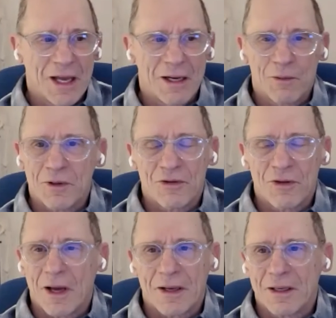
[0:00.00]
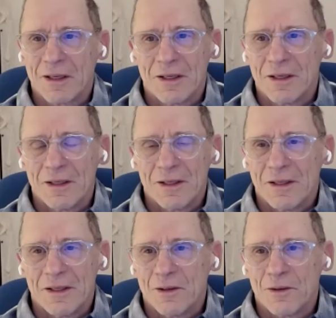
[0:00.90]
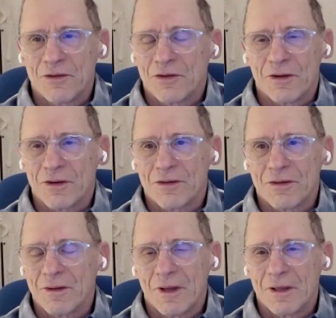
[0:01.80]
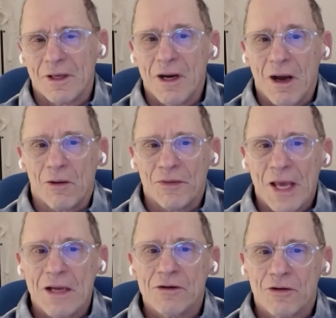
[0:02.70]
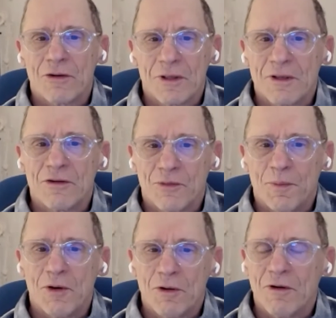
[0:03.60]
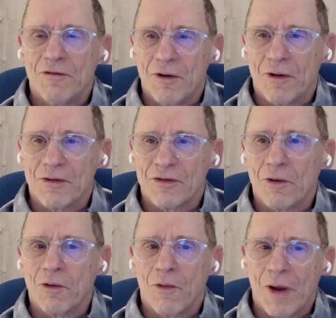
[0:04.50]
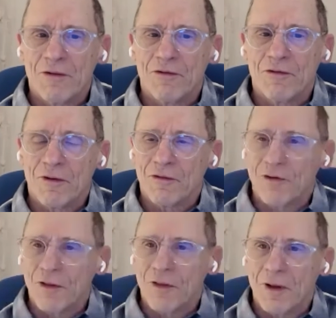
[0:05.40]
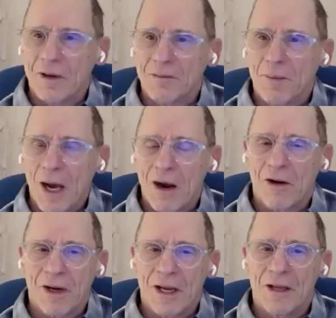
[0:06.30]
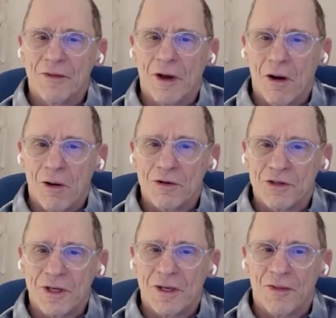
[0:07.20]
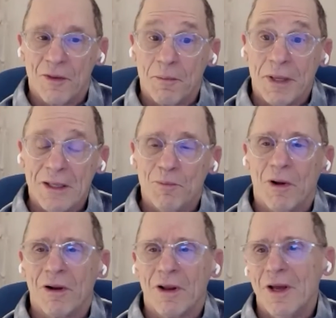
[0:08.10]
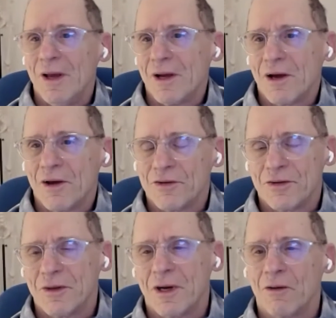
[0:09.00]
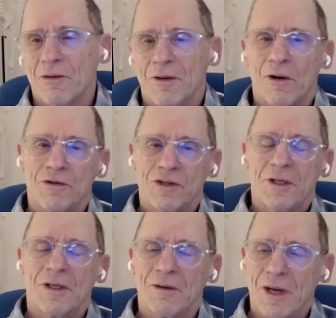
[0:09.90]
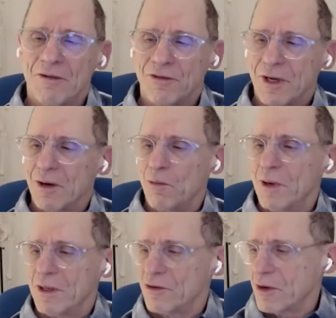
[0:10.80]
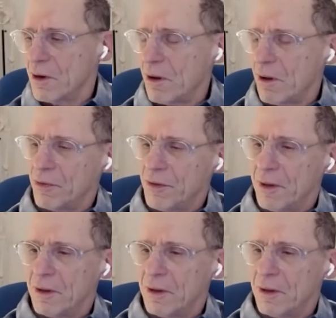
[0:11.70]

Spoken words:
it was like, it's just, nature is beautiful. So grateful for the park and the ocean and the people, because, ocean, I forget what it's called,